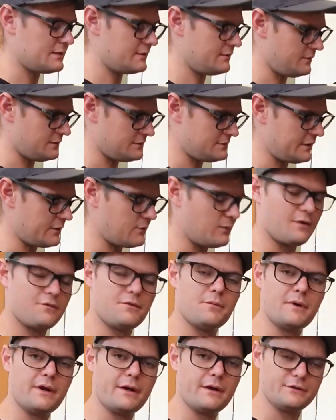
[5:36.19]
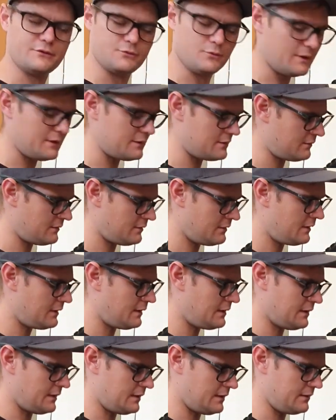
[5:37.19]
It will take one of the bearings with.
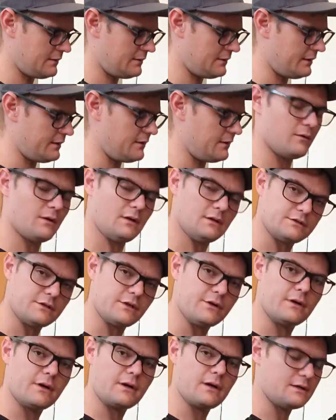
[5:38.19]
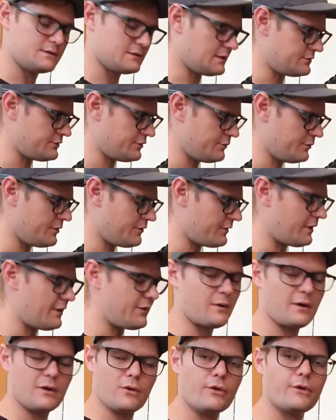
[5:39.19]
And then I'll show you guys how to remove the
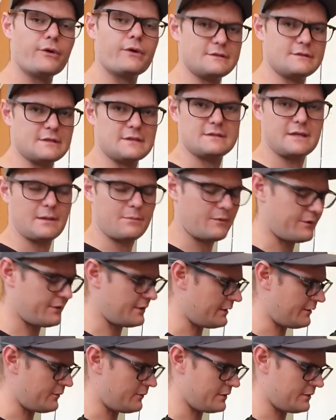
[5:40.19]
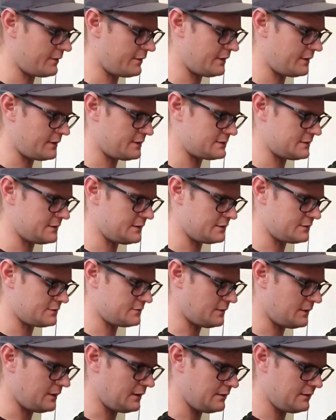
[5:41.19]
other one, or you can just tap out the other one on the other side
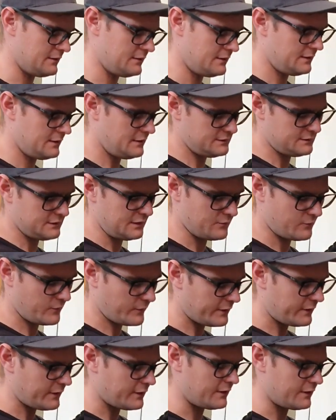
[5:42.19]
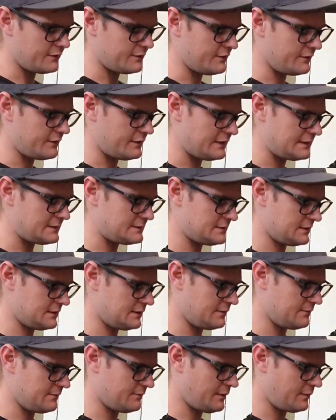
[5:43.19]
as well. So I'm quickly going to do that.
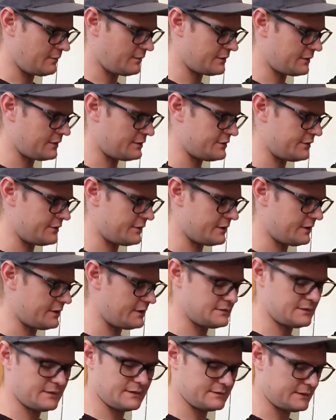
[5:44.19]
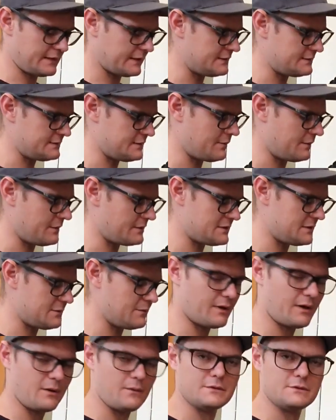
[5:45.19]
I'm not going to show you guys exactly step by
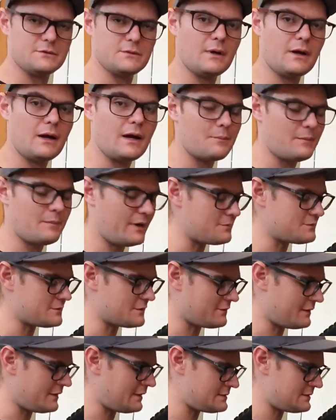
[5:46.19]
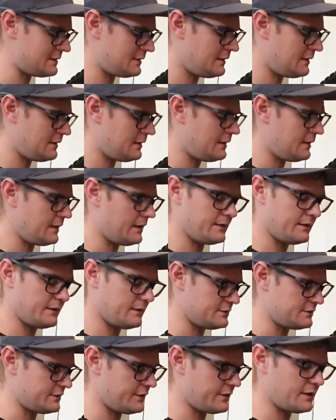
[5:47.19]
step, but I will do a hyperlapse of that. And
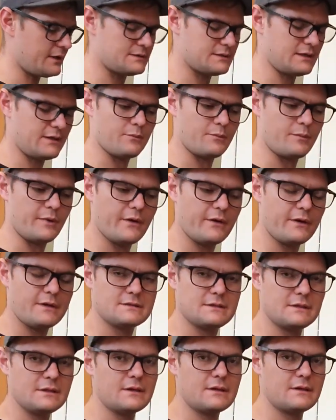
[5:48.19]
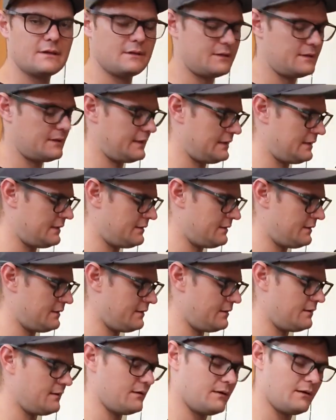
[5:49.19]
then I'll show you guys how the bearings look, and
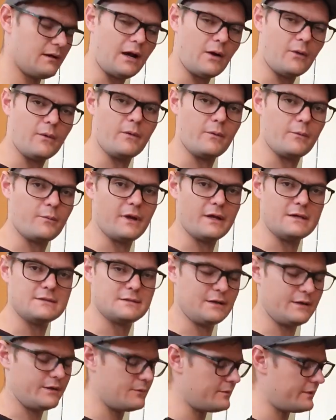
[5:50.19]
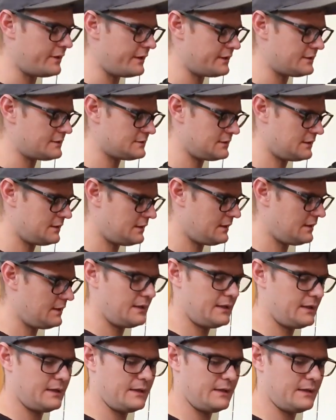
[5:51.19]
then how we replace the new bearings,
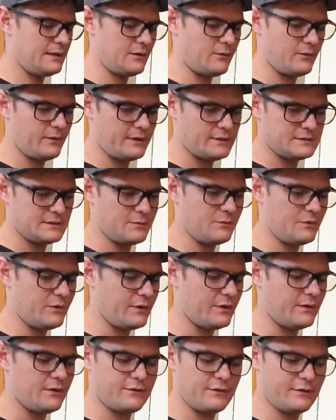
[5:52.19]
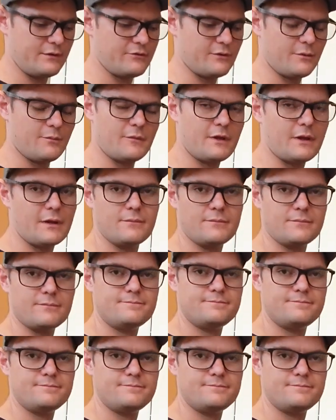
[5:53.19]
and now we assemble the whole thing from there.